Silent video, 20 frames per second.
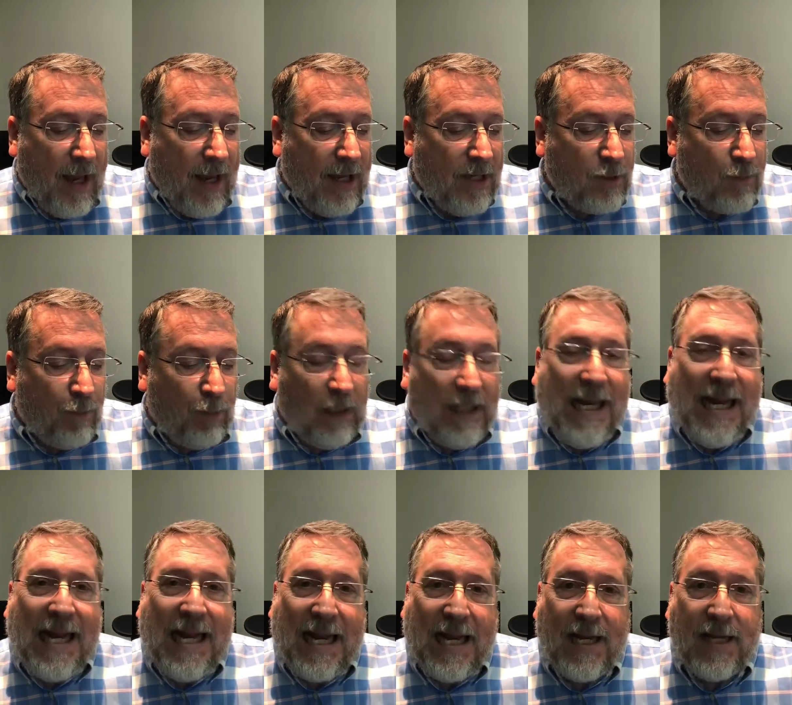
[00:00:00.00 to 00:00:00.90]
His
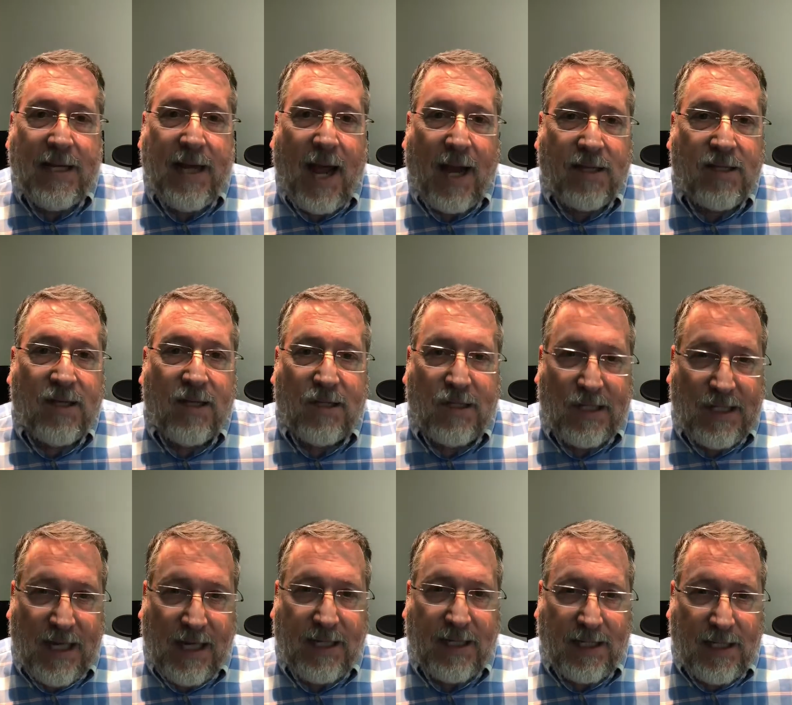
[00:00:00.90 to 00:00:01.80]
bleeding index is
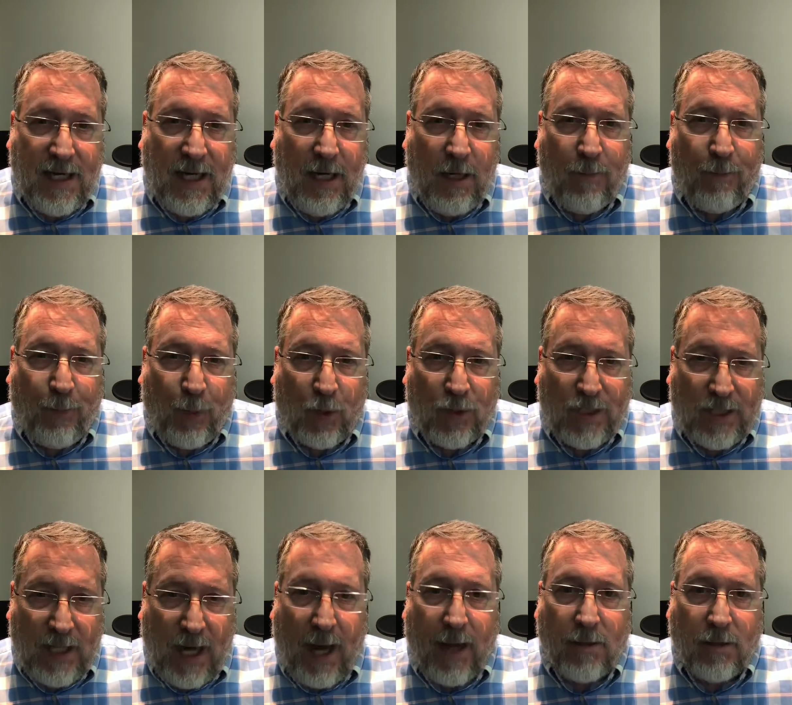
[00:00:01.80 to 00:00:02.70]

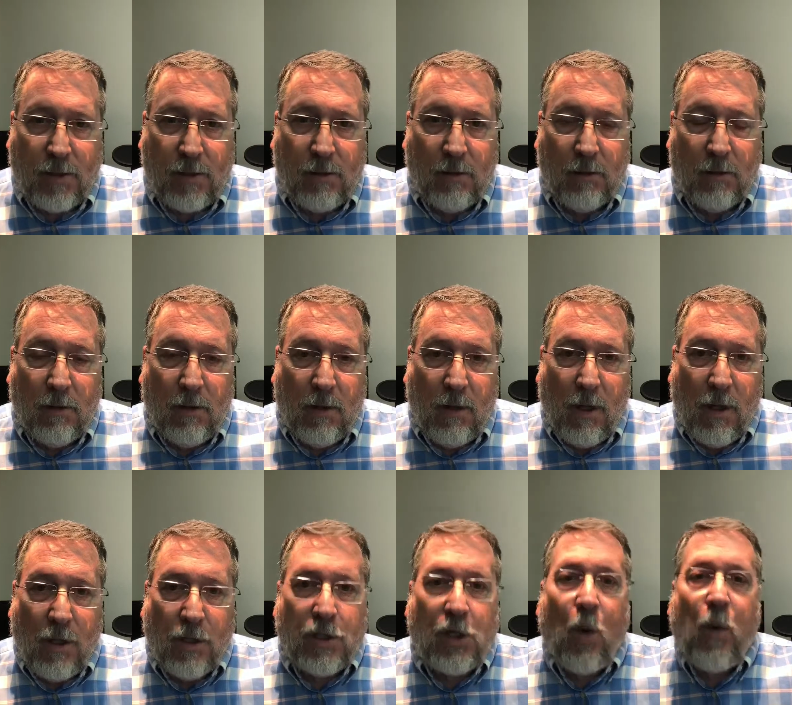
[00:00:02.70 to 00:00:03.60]
16%,
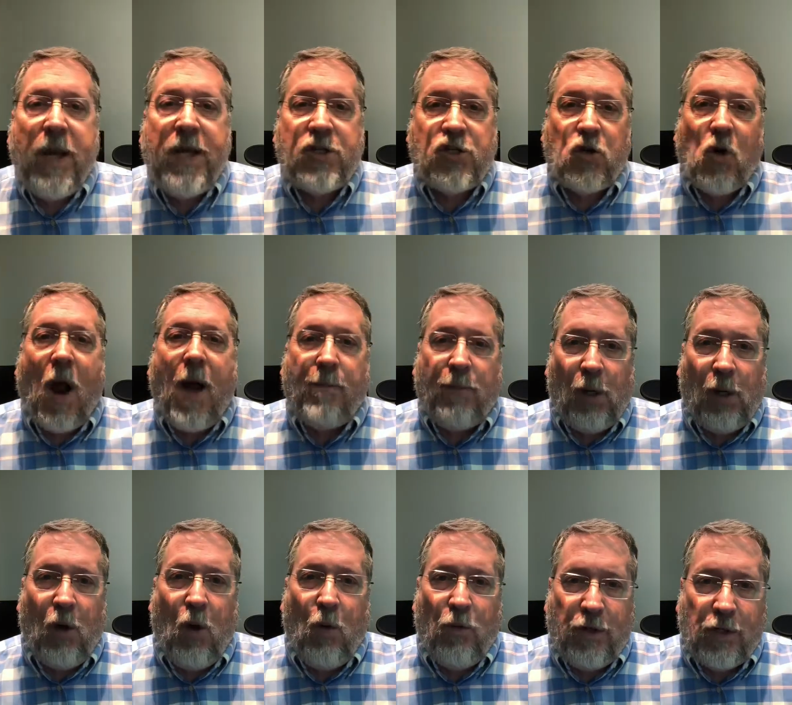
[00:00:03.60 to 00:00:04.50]
so he's dropped
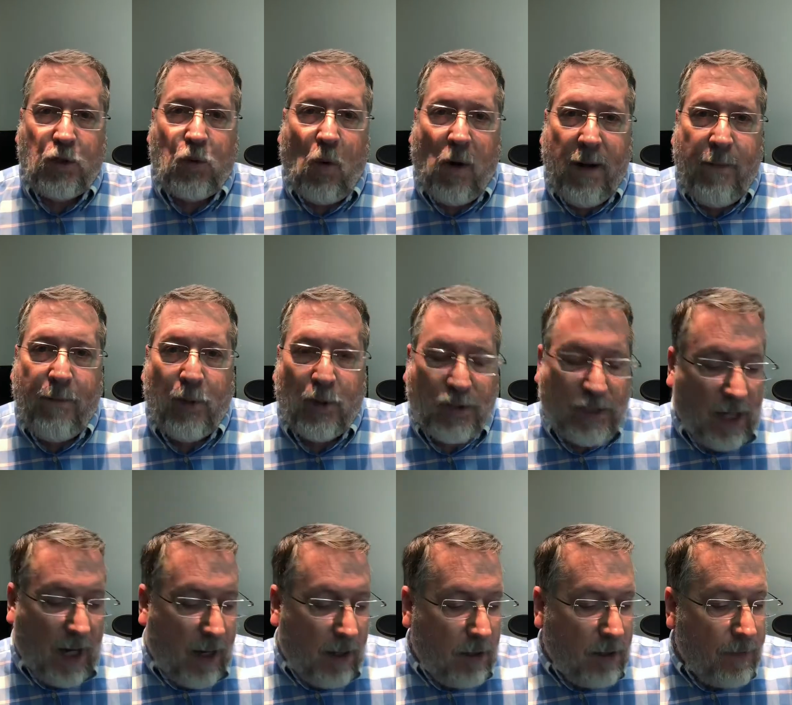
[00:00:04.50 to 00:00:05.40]
below the
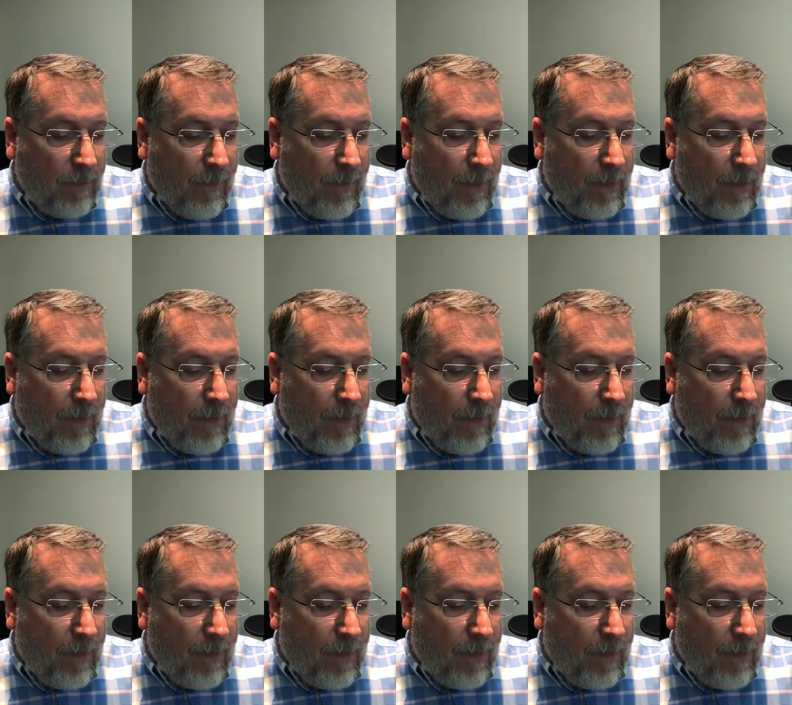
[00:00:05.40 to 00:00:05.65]
20%.